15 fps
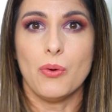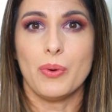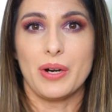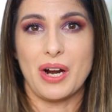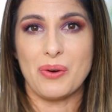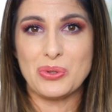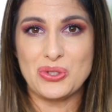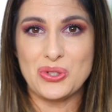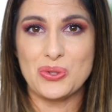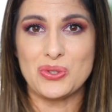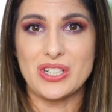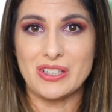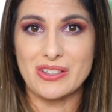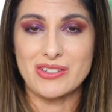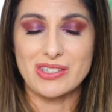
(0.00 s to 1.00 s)
when I was
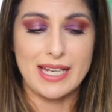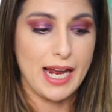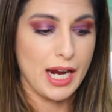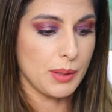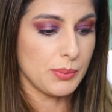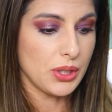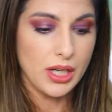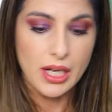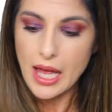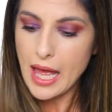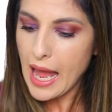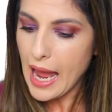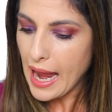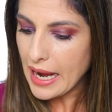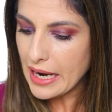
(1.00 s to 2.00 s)
using this camera.
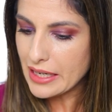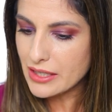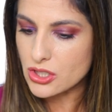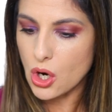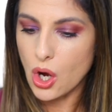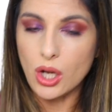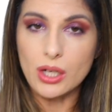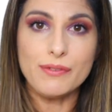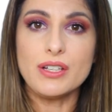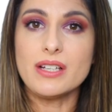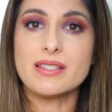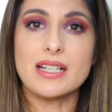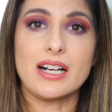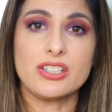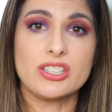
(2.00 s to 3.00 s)
And all of
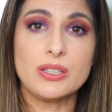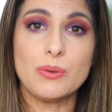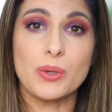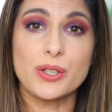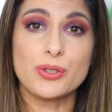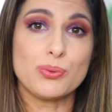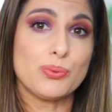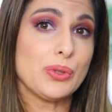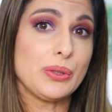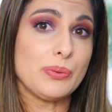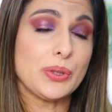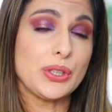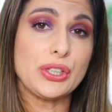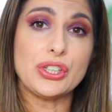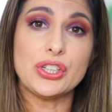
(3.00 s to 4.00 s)
these actually worked really,
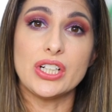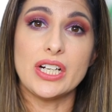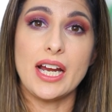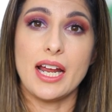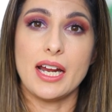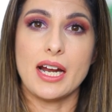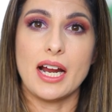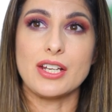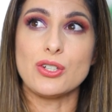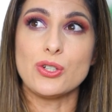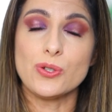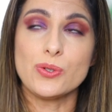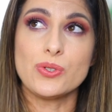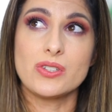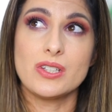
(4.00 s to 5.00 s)
really good. And I
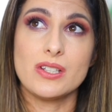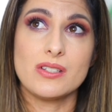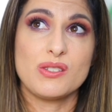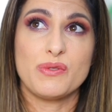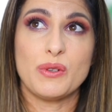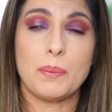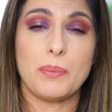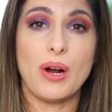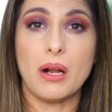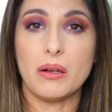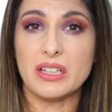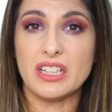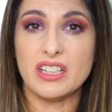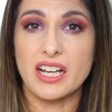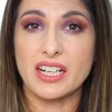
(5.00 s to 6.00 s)
used this for
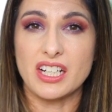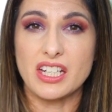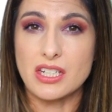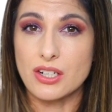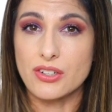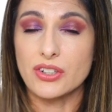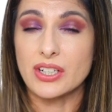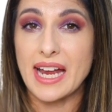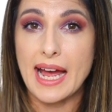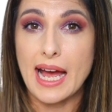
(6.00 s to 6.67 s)
probably like a year and a